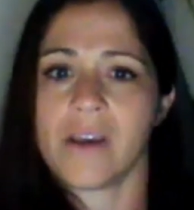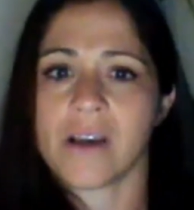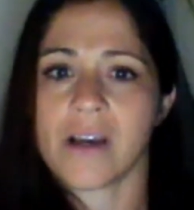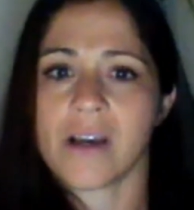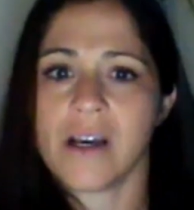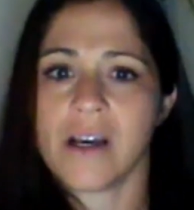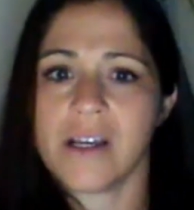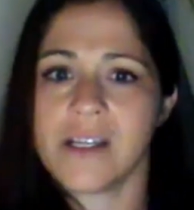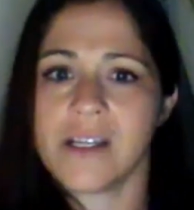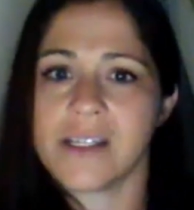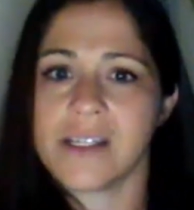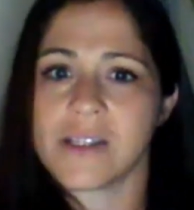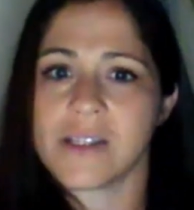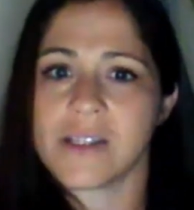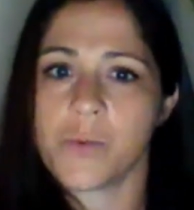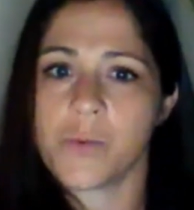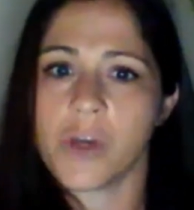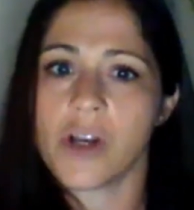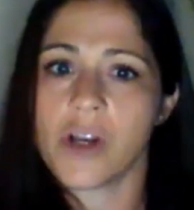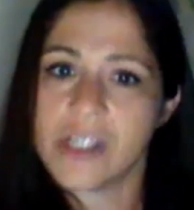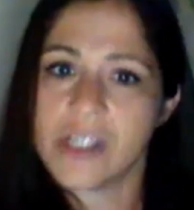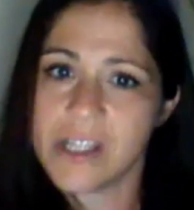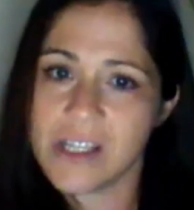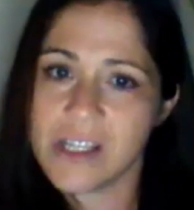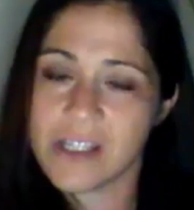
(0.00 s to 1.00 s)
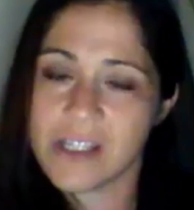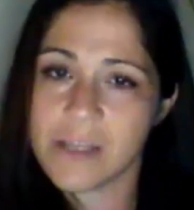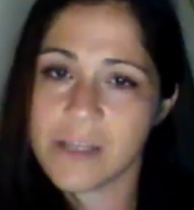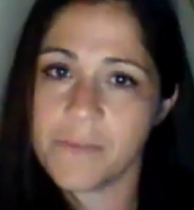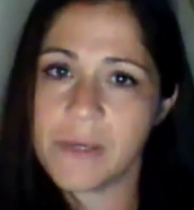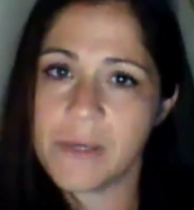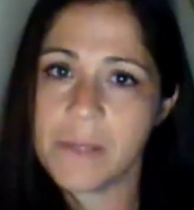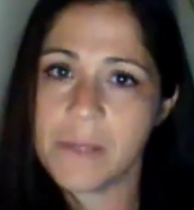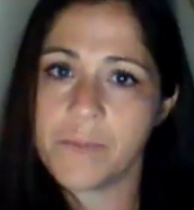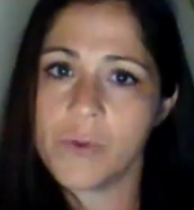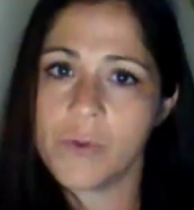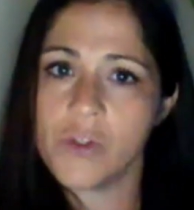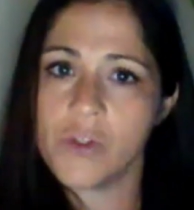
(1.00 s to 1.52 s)
Because we are seeing some
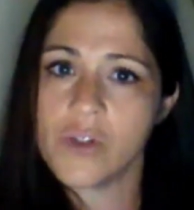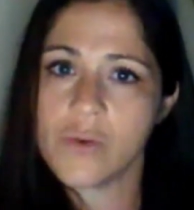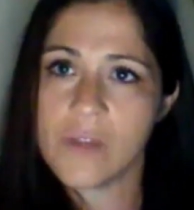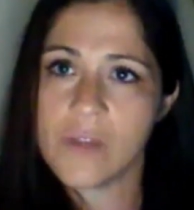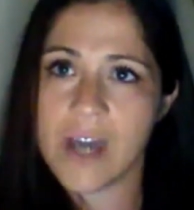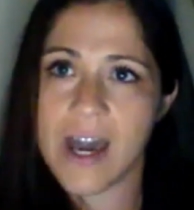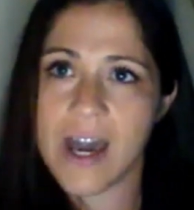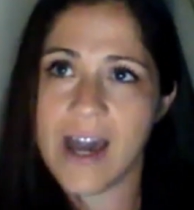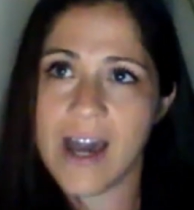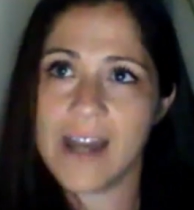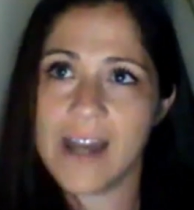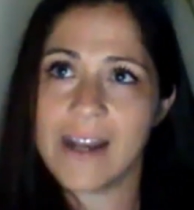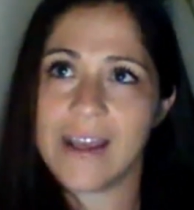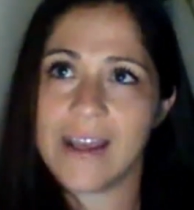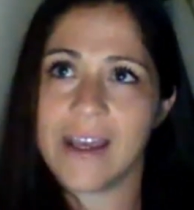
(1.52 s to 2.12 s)
people do that,